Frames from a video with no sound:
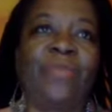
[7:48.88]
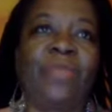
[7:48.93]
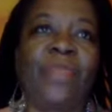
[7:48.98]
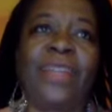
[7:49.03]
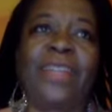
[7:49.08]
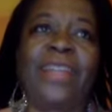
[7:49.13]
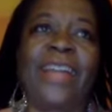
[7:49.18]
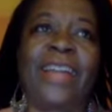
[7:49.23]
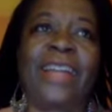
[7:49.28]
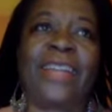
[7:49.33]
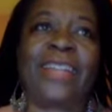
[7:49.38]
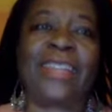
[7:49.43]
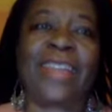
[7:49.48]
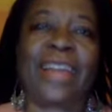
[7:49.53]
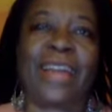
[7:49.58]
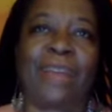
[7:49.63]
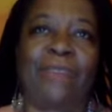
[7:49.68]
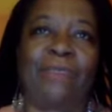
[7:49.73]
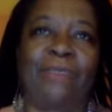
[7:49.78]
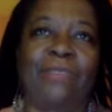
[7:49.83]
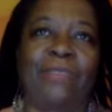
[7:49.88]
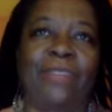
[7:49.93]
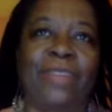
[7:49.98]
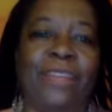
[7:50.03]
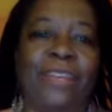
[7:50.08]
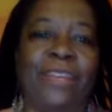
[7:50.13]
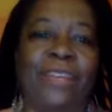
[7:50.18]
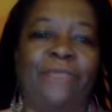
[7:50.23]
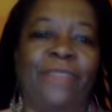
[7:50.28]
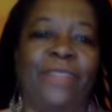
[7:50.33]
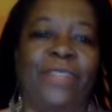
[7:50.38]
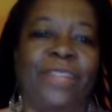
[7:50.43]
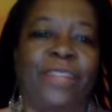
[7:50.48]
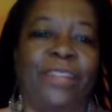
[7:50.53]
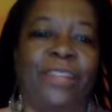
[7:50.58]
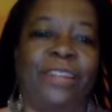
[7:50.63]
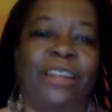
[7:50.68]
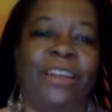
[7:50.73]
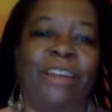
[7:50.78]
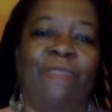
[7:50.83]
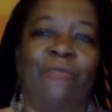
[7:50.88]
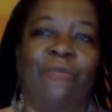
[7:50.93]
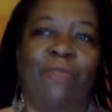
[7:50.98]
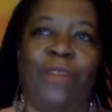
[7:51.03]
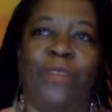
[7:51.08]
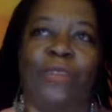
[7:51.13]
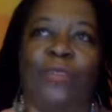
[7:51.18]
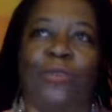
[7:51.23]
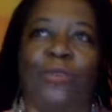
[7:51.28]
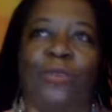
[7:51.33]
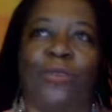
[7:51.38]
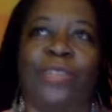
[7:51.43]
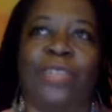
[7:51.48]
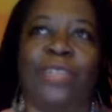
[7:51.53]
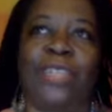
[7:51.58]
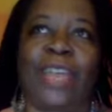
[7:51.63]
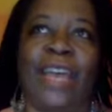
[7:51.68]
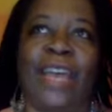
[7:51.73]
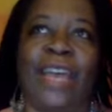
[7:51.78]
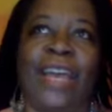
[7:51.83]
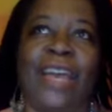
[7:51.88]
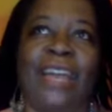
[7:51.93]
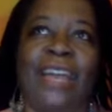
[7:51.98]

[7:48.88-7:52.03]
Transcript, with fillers: a lot of times, even their loved ones will say,